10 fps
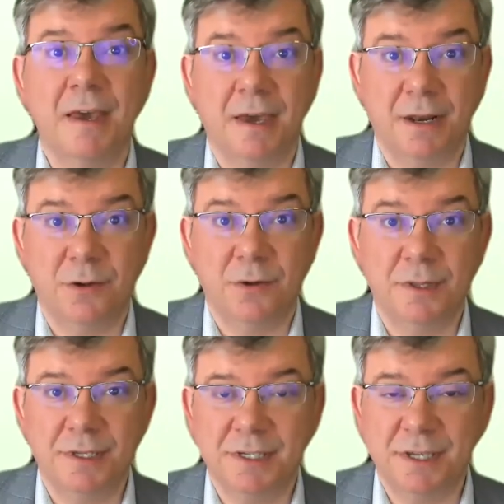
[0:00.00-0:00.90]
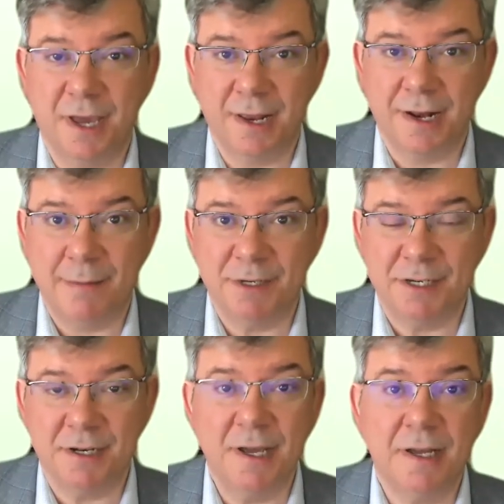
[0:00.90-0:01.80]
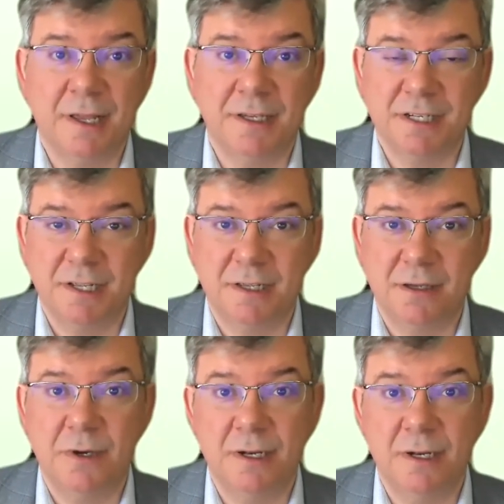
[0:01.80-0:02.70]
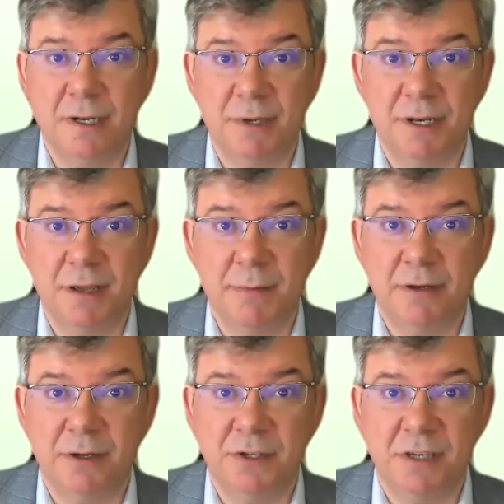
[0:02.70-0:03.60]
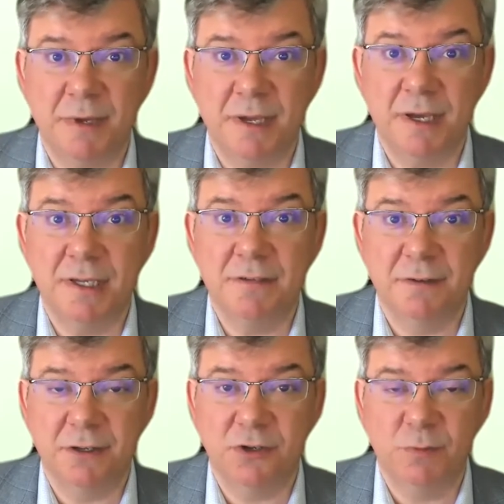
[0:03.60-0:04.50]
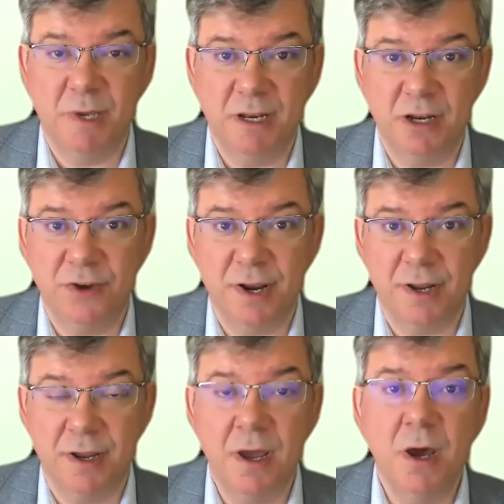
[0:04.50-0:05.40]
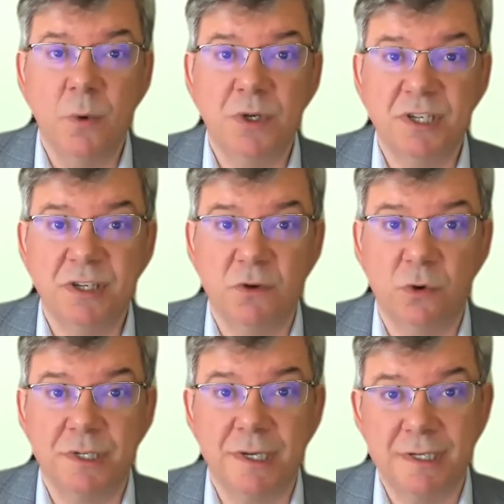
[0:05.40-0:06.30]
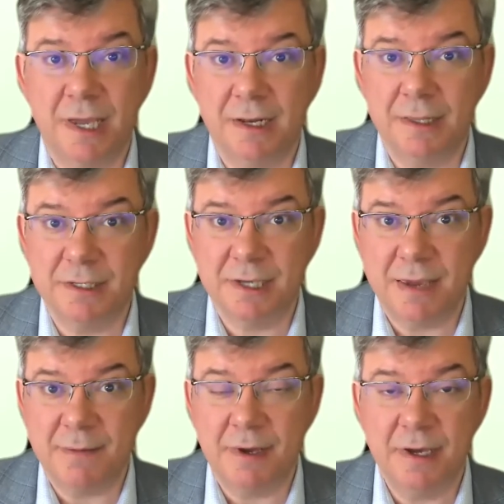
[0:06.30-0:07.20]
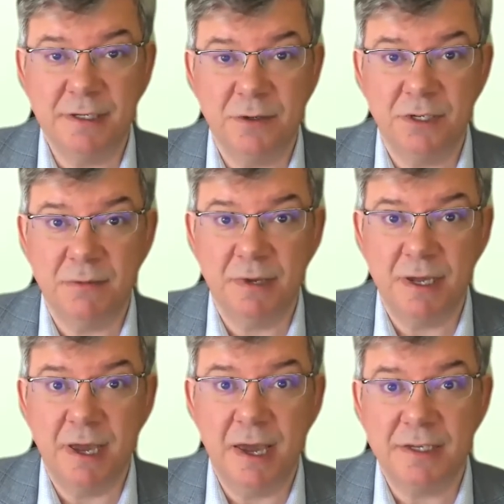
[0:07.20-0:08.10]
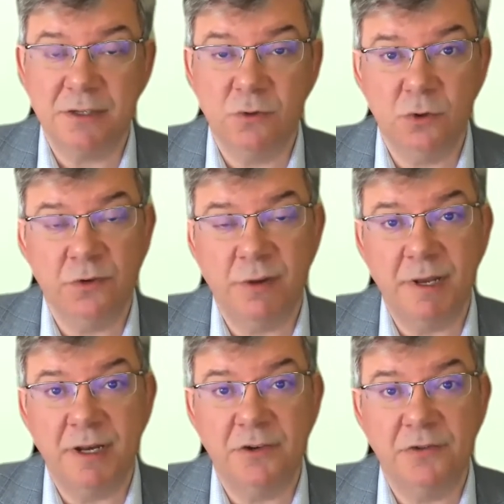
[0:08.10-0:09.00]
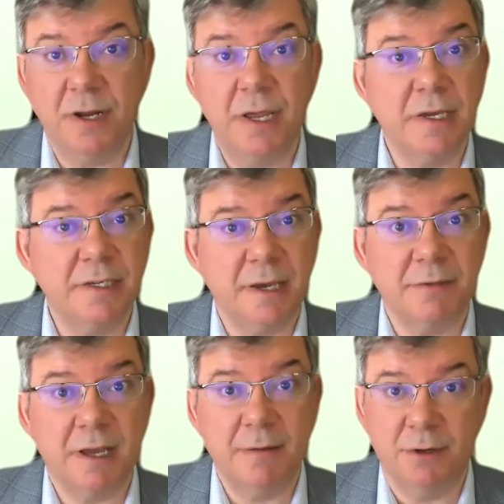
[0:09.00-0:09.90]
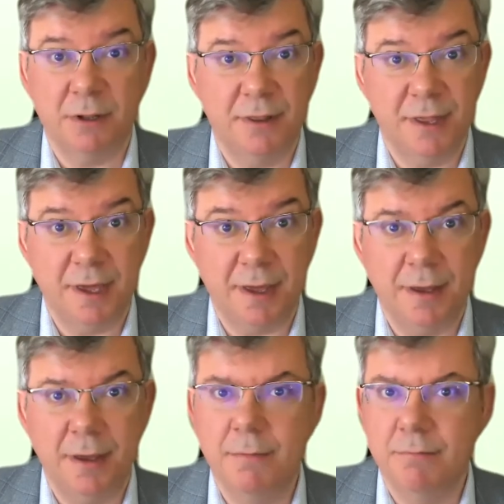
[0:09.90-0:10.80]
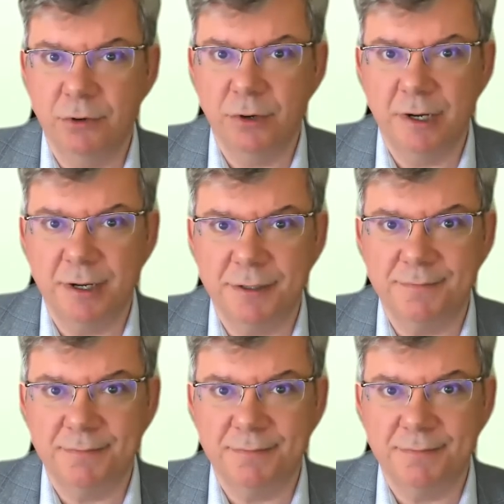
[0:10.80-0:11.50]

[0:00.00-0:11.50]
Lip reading: Hello, this is Guy Clapperton. I'd like to tell you a little bit about using me as a virtual media trainer, which is of course exactly the same as using me as an ordinary media trainer, except I'm not there. Brilliant.